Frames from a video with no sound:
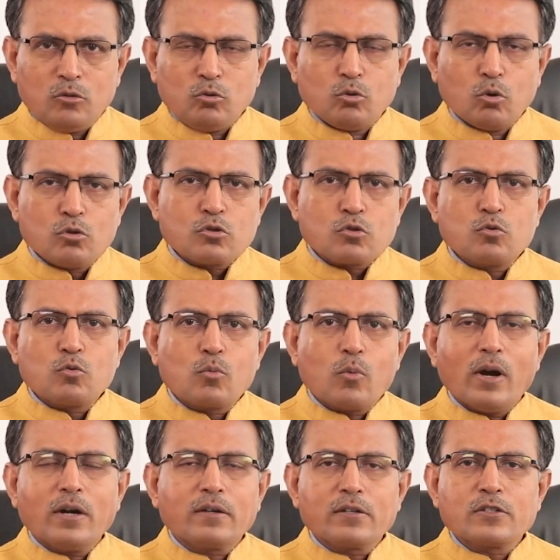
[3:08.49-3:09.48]
Those 2
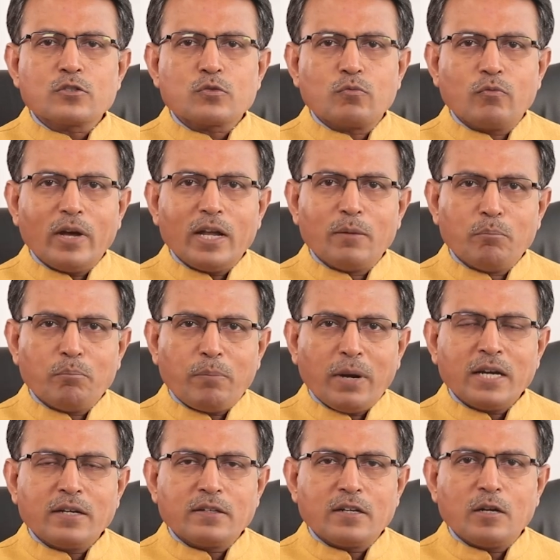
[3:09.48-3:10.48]
quarters were
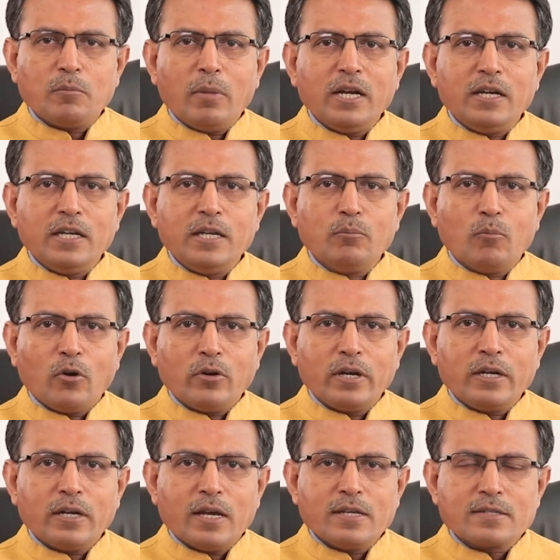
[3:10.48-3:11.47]
impacted by
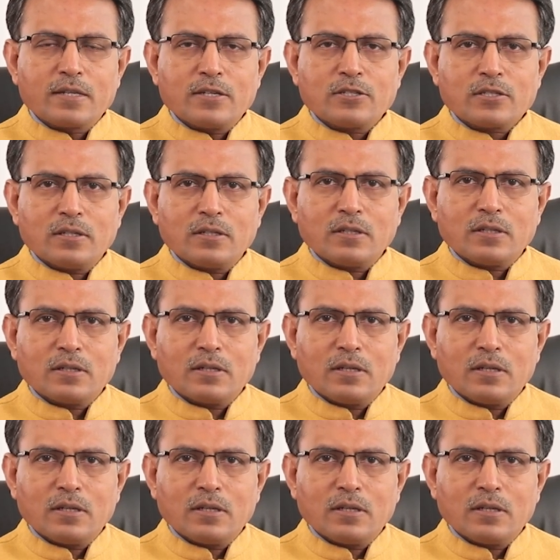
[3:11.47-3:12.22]
demonetization,